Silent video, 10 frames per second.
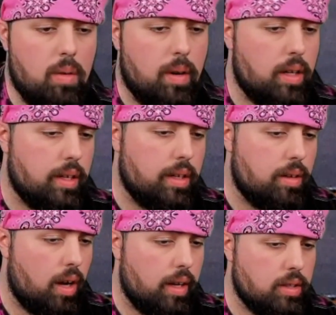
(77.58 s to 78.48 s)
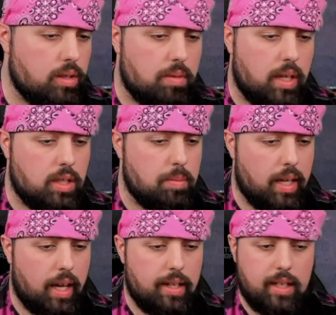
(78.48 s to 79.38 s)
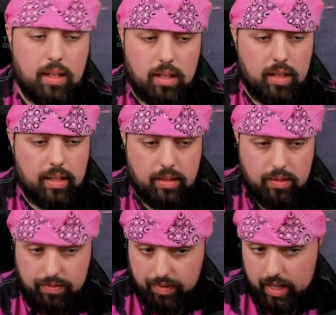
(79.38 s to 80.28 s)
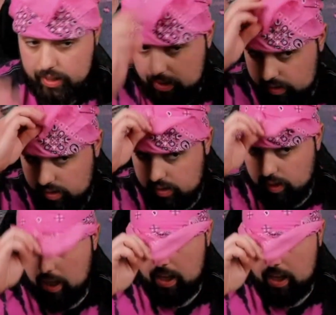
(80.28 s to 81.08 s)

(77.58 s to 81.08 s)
Well, you know, I scratched my head, now the thing's fucked. It's, uh,